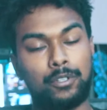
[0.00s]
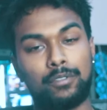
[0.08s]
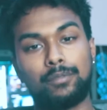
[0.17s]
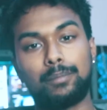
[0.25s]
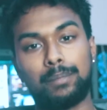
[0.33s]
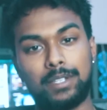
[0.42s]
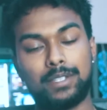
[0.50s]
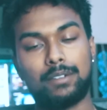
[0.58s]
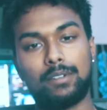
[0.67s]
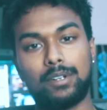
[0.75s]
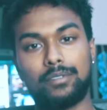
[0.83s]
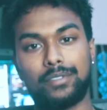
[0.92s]
if messing
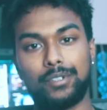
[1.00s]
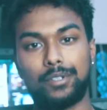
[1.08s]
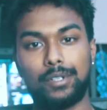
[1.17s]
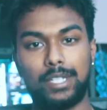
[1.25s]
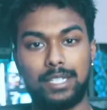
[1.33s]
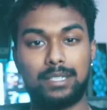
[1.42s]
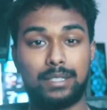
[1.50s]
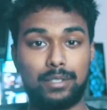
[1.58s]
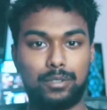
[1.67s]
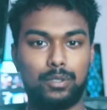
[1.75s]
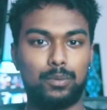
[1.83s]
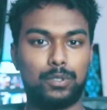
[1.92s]
around with your
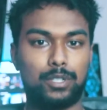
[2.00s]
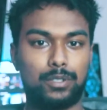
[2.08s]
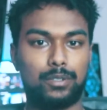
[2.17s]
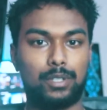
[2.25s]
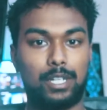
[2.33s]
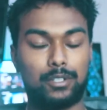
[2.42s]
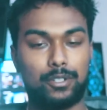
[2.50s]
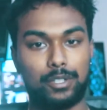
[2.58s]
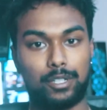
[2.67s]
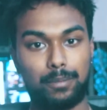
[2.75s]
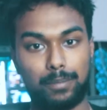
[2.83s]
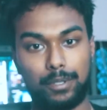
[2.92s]
ECU, which is your electronic
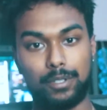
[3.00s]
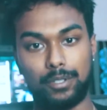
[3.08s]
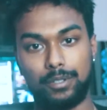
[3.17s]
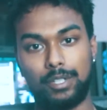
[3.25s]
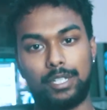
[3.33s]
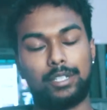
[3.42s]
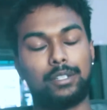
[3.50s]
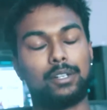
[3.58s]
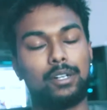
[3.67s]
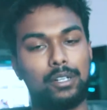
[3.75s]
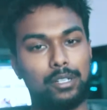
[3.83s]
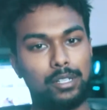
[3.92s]
computer unit in the
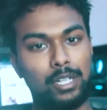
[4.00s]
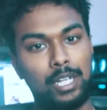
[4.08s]
car,